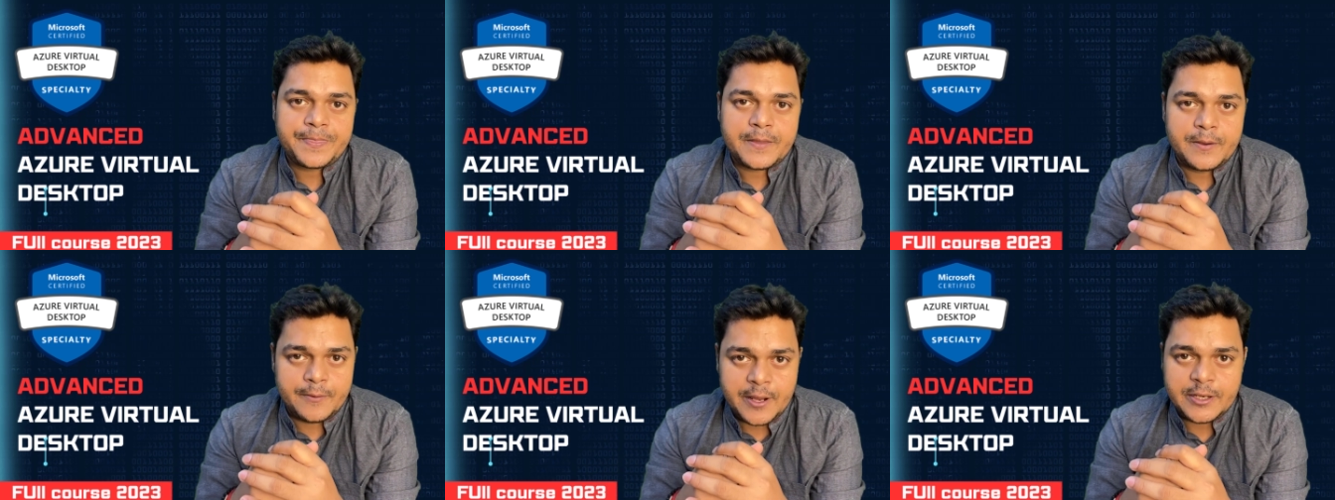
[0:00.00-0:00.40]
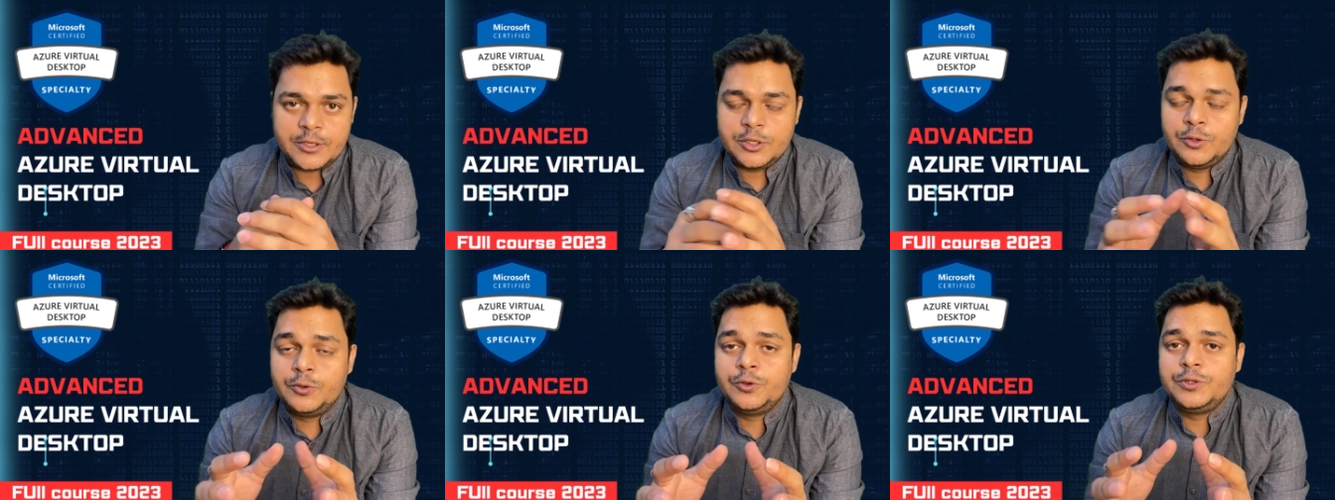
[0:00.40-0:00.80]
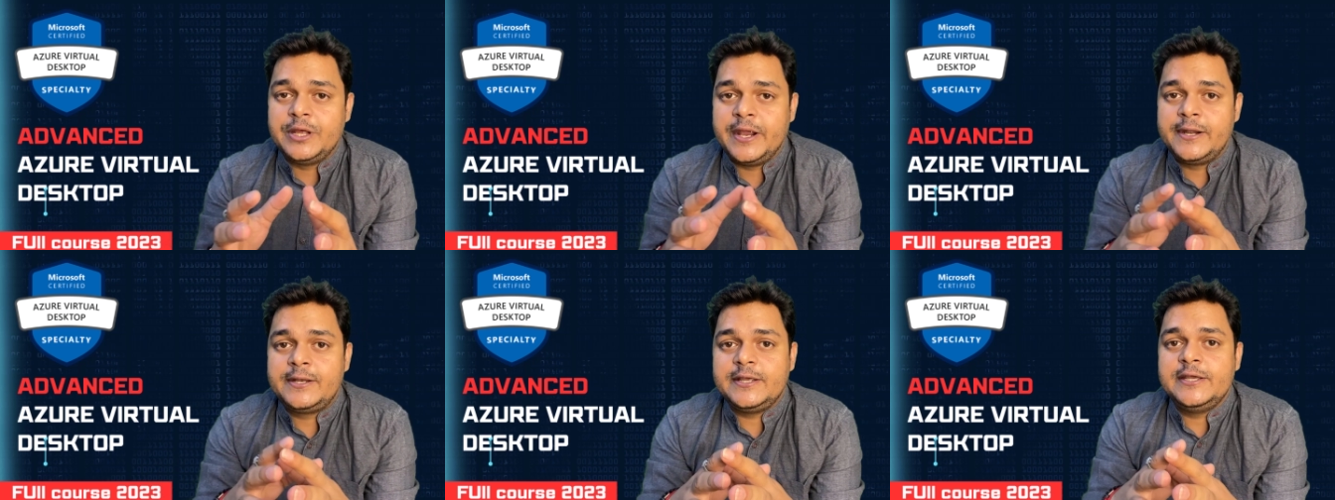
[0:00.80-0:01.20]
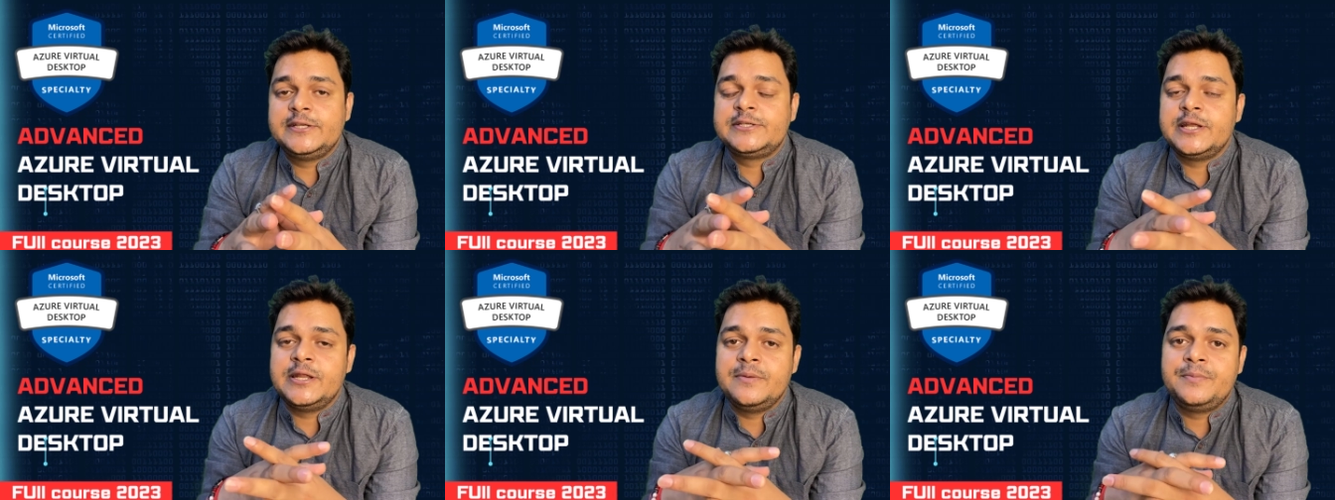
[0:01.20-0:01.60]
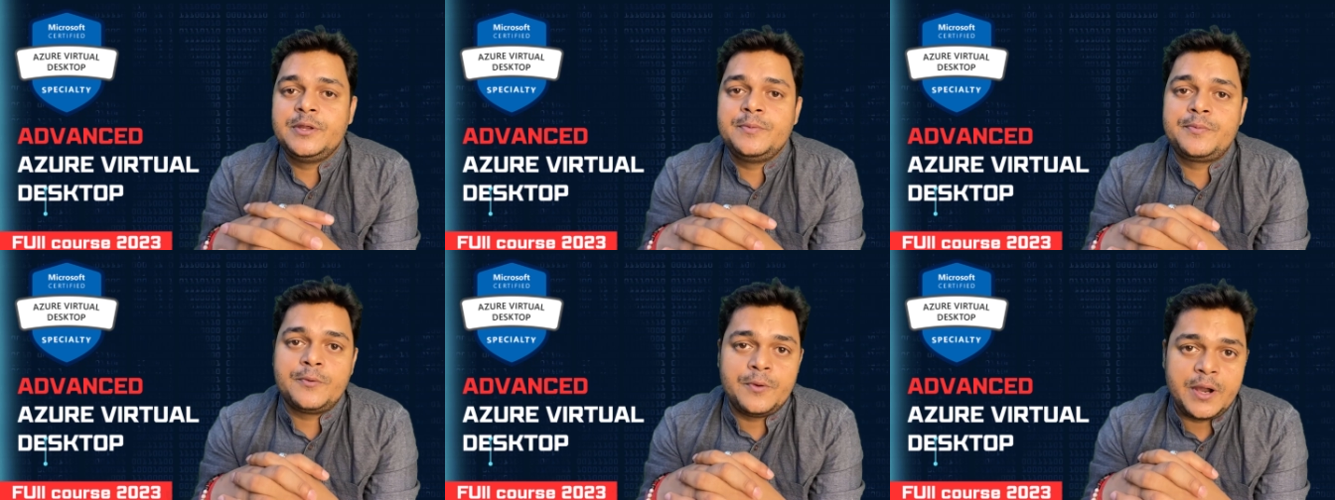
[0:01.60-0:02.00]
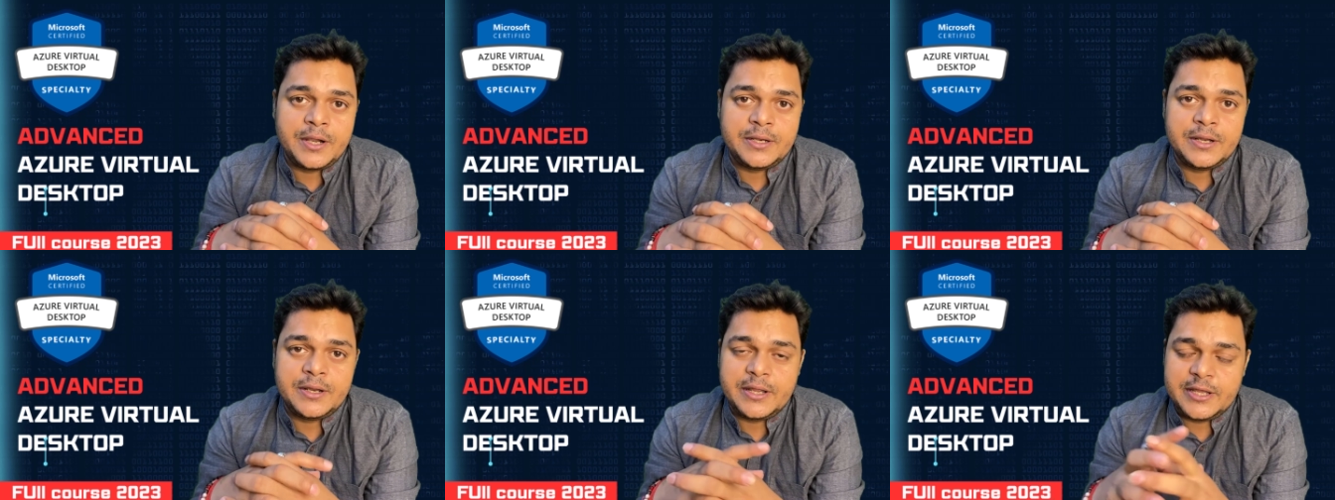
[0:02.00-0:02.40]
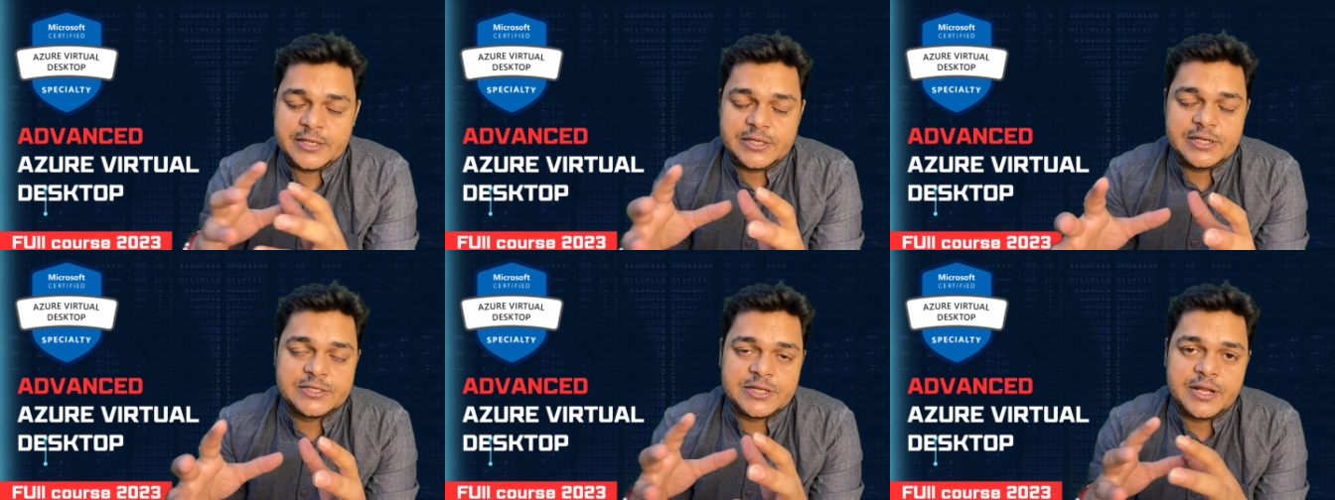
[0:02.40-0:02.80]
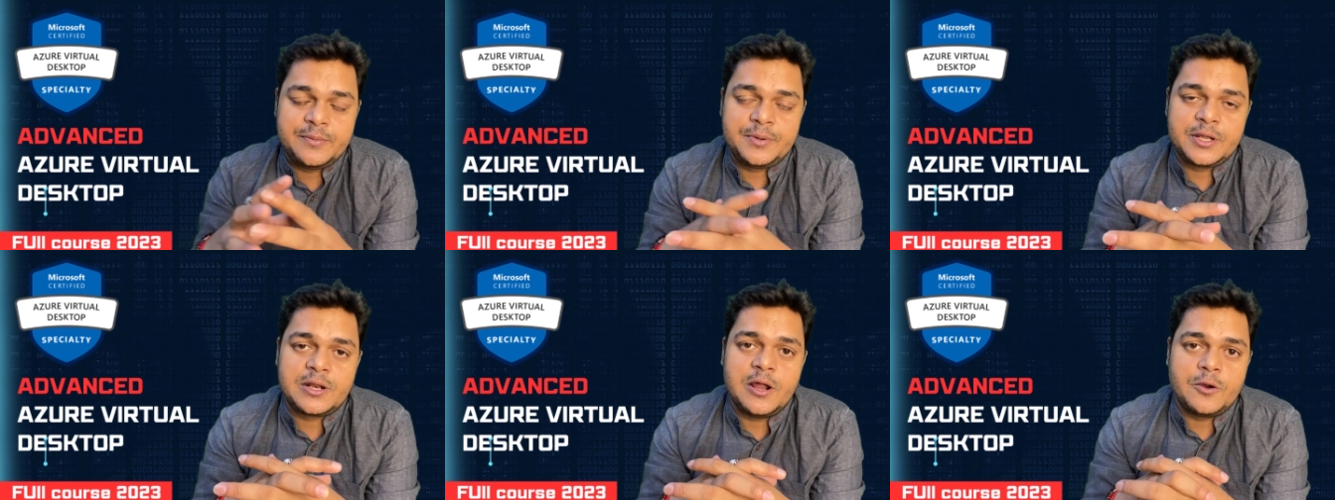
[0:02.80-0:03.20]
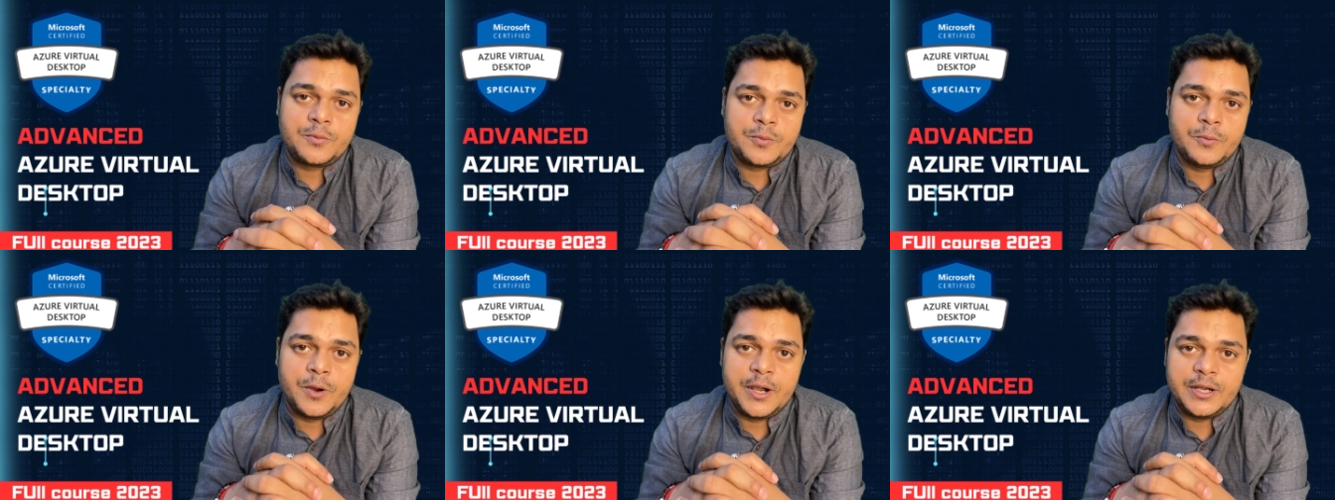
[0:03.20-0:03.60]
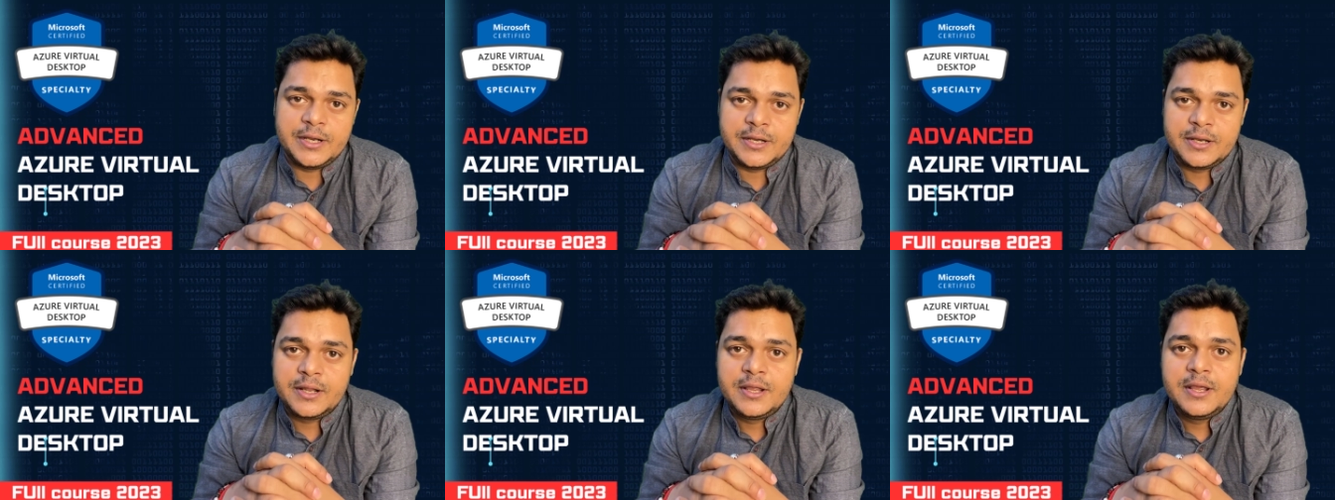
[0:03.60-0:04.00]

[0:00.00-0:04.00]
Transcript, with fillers: right you know that each and every provider each and every cloud provider